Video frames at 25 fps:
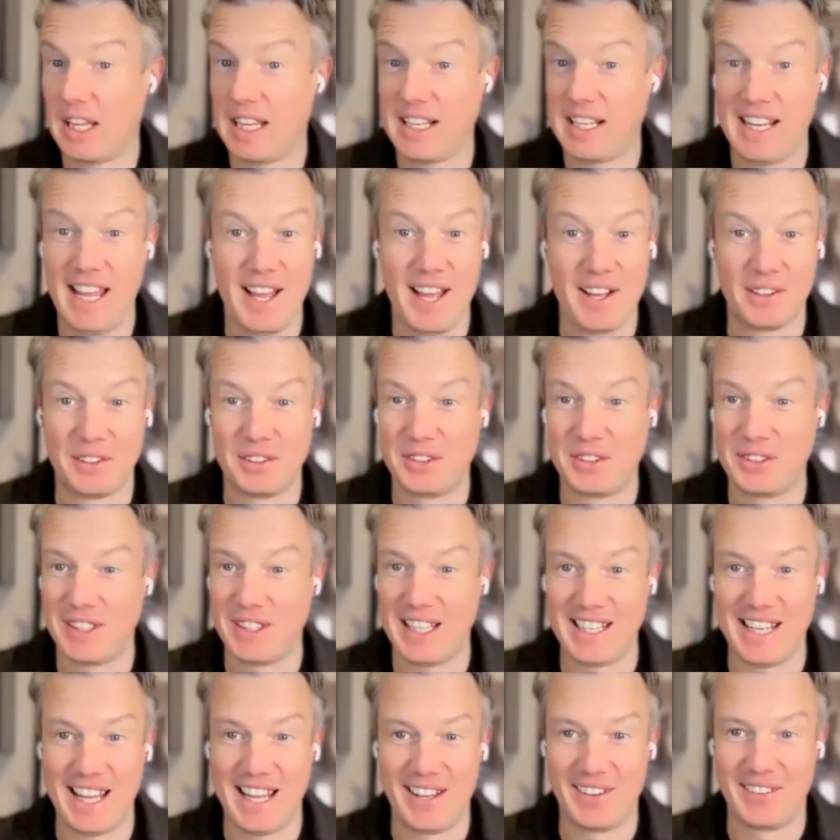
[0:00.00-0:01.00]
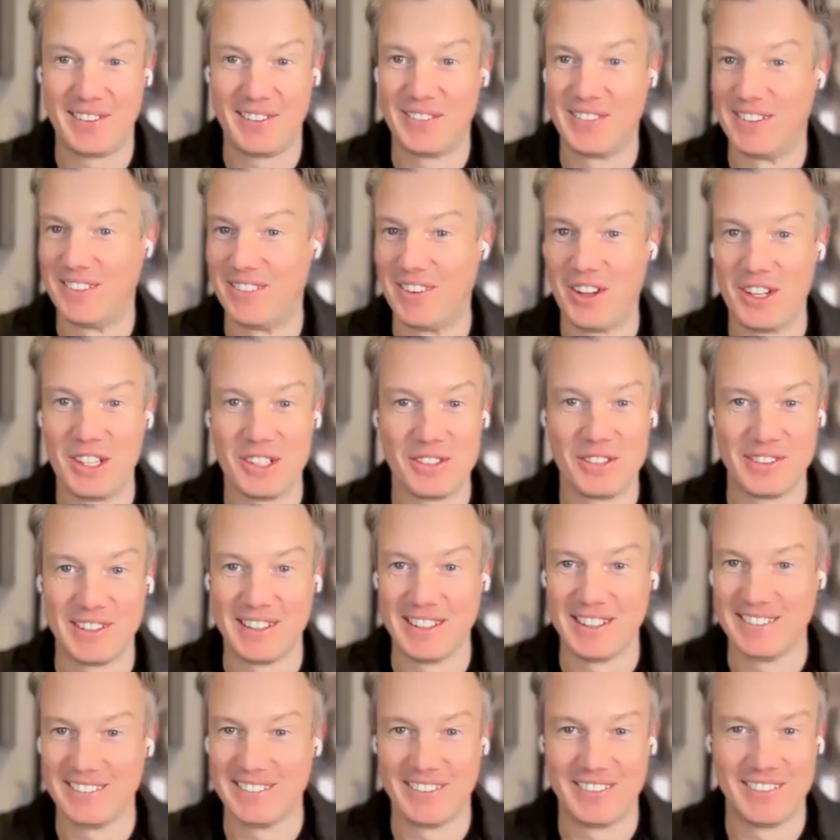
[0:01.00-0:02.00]
late now. Too late now. We're rolling with
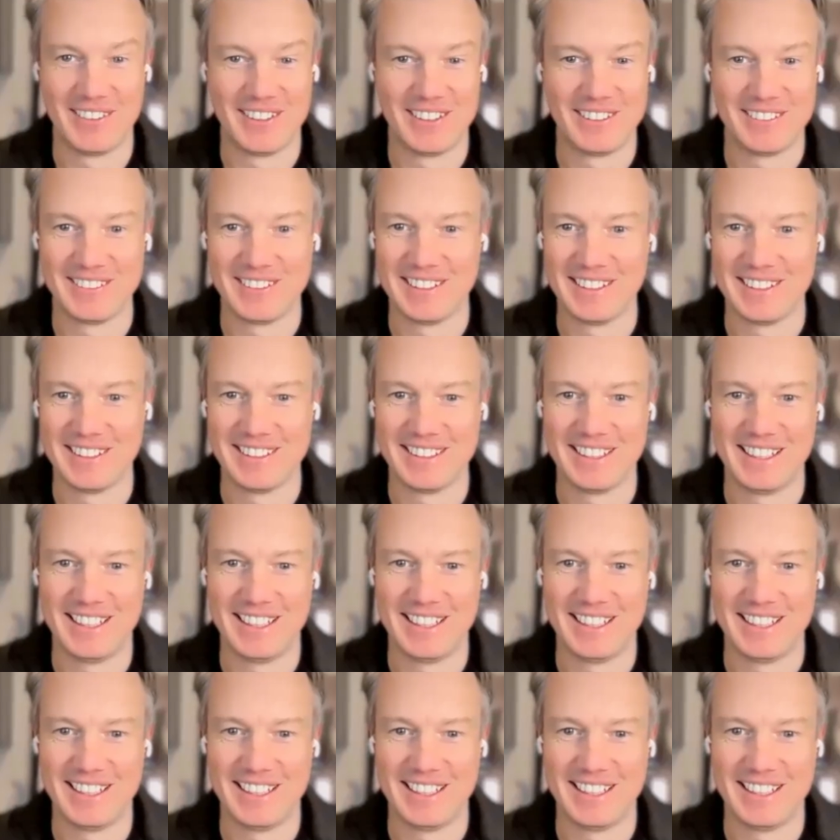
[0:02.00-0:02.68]
it. We're rolling with it.